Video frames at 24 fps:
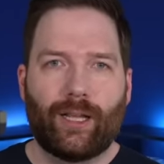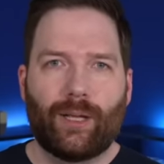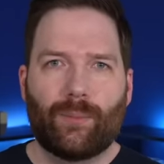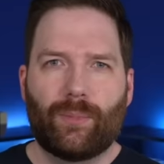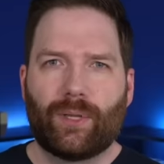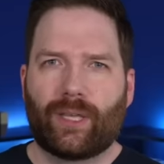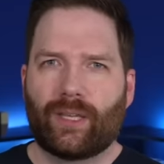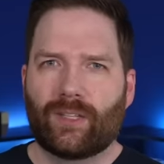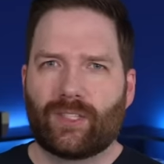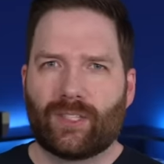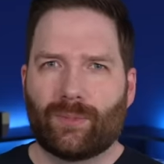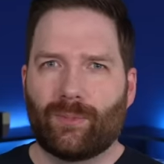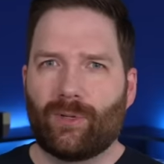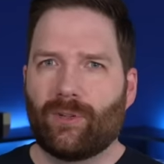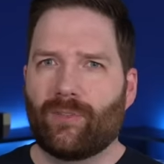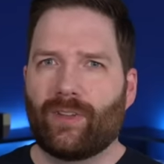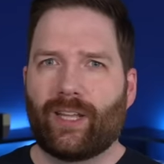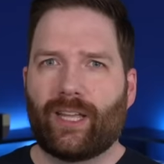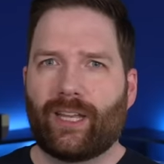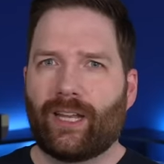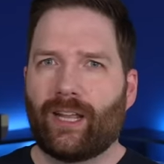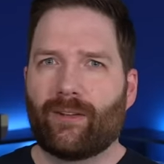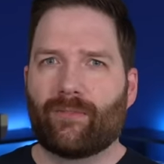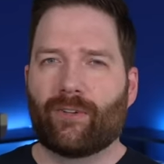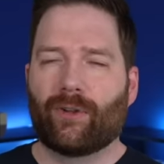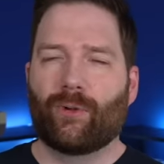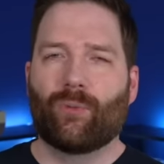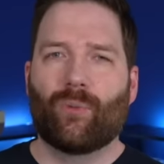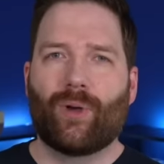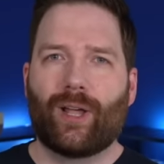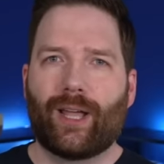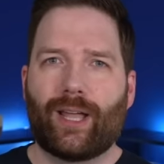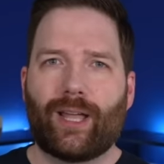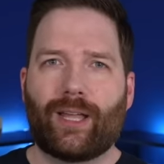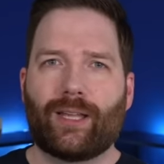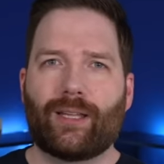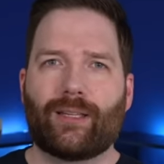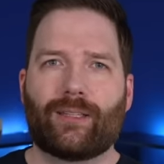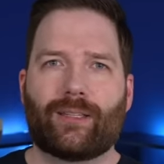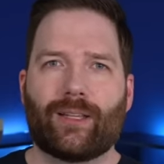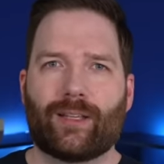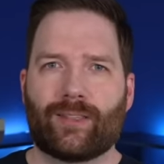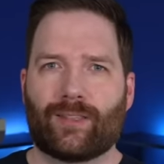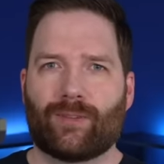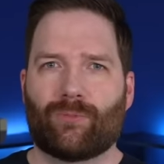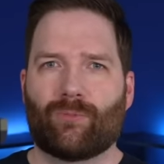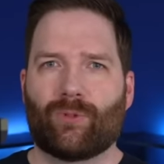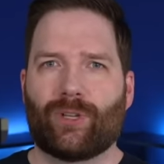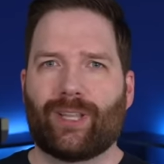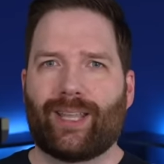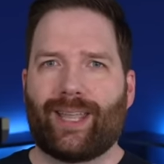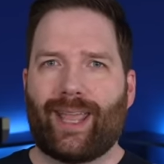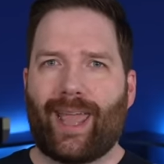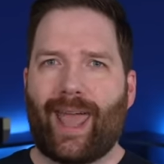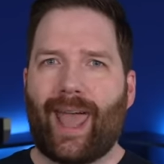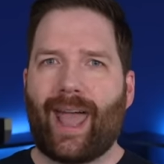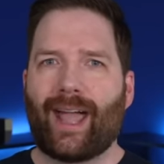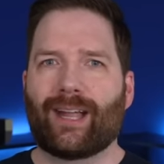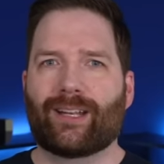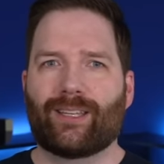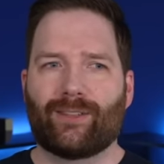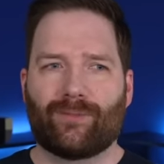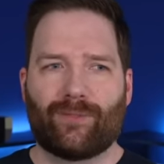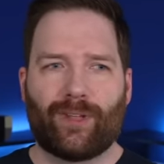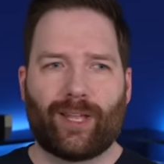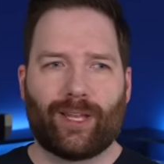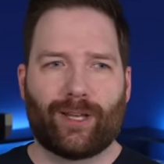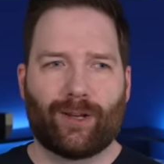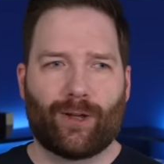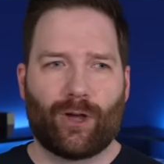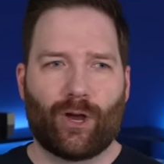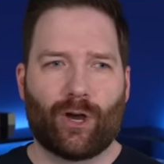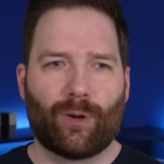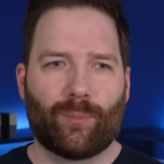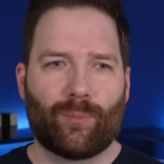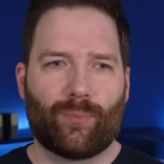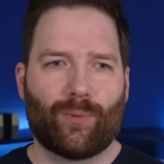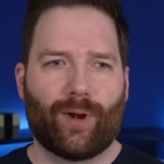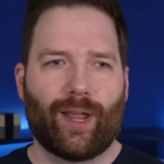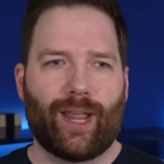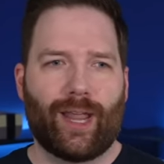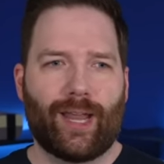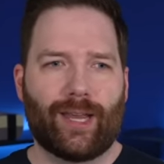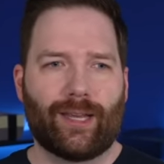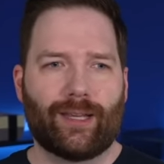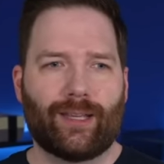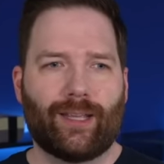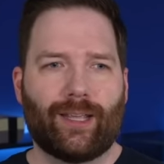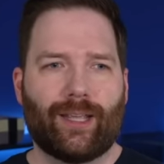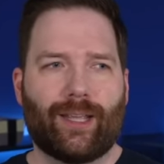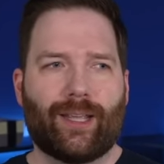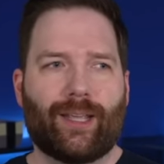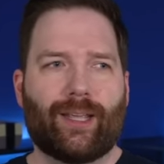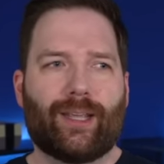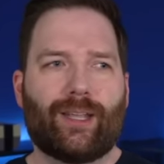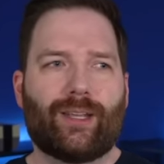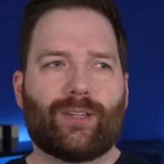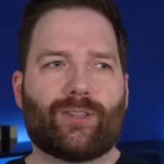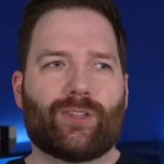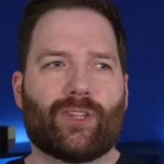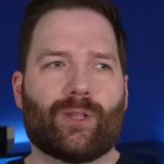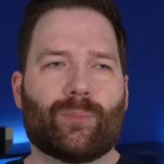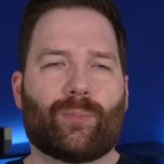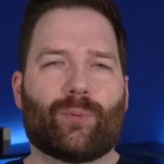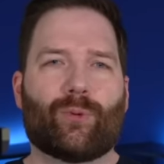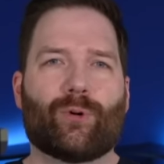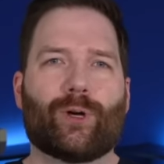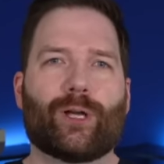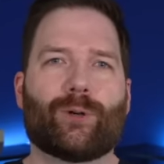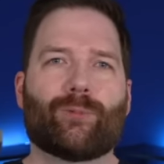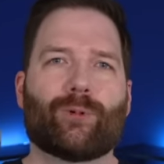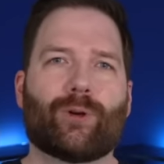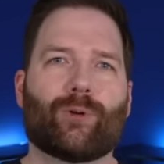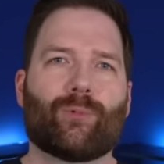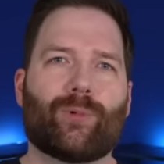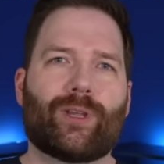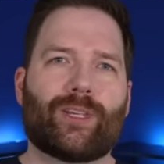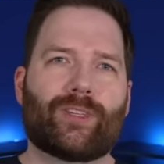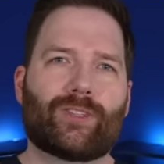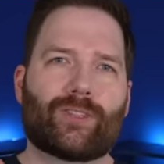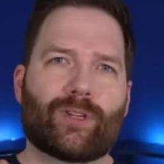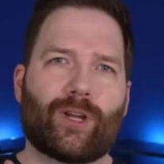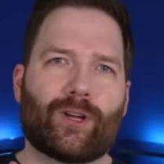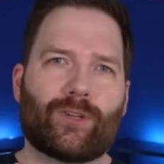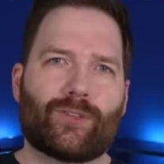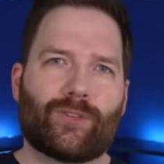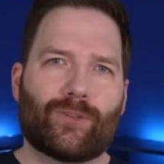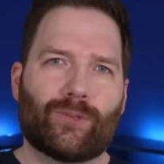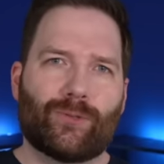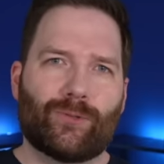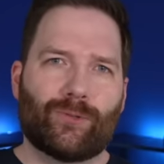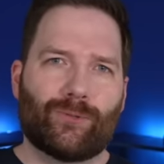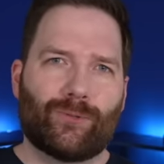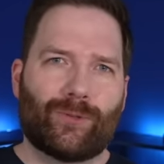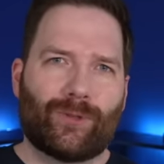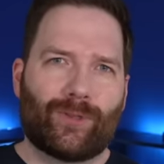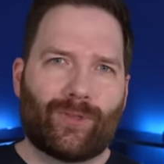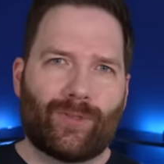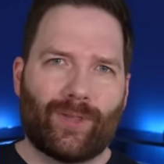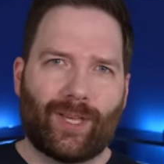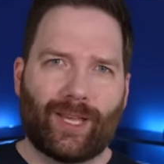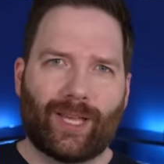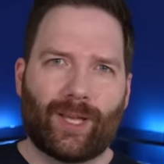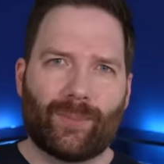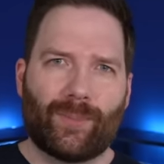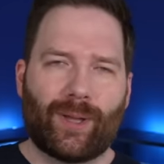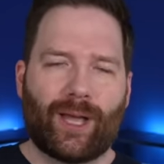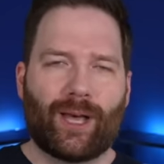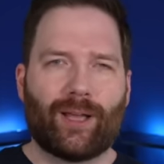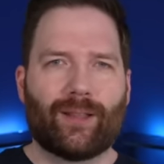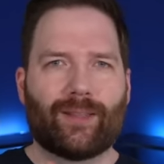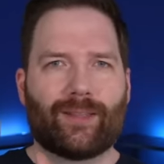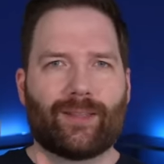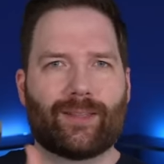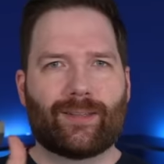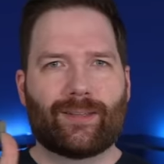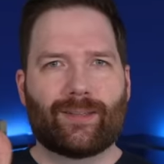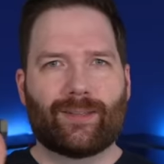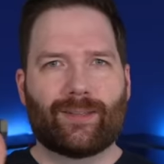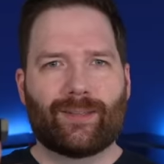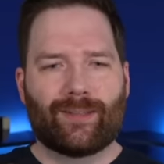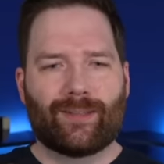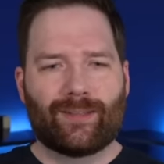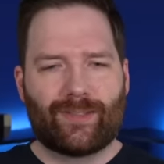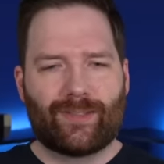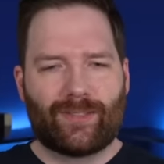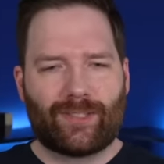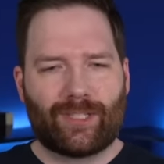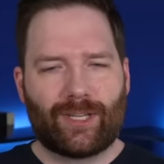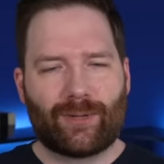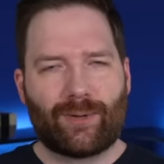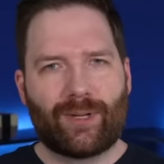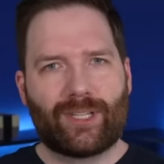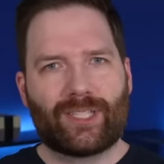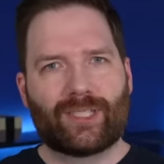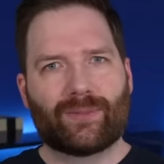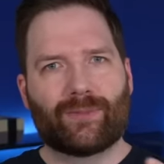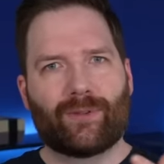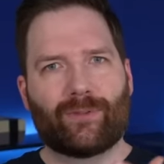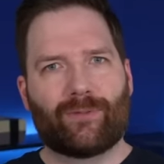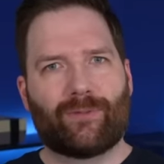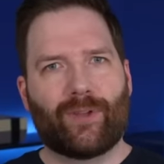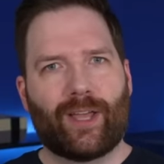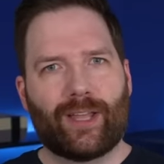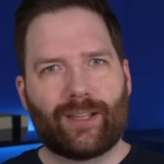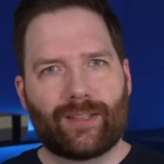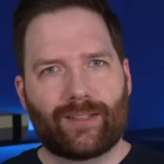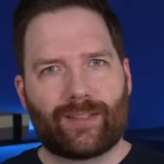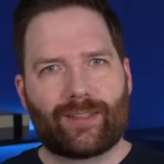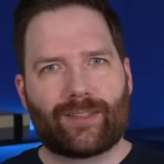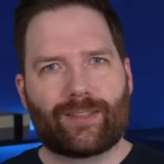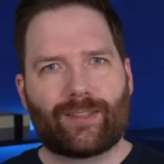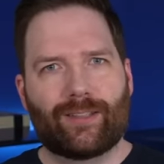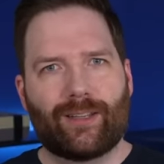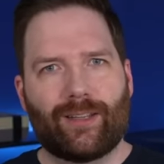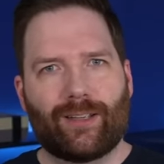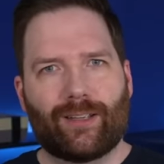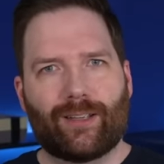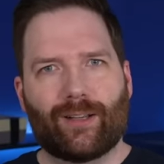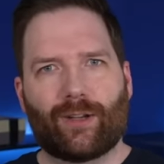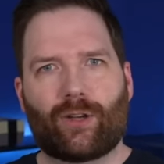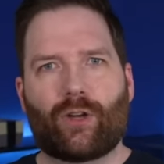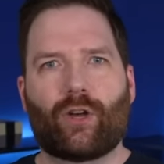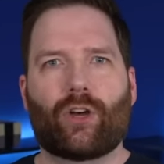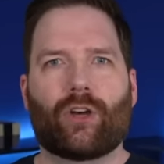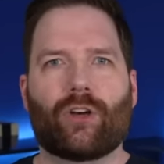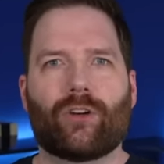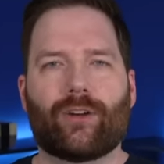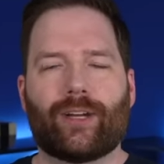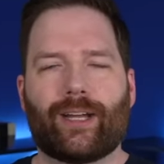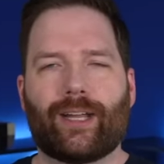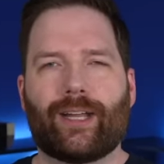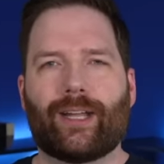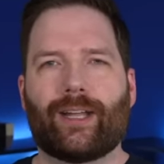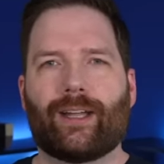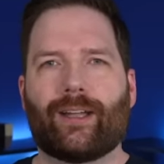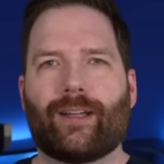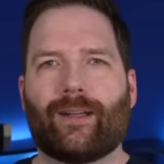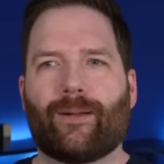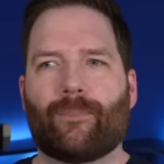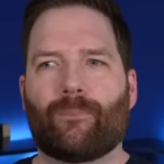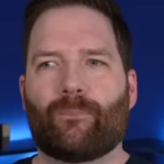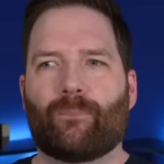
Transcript: Because the movie in every way doesn't really activate our brain to the point where we start to think about the series of events occurring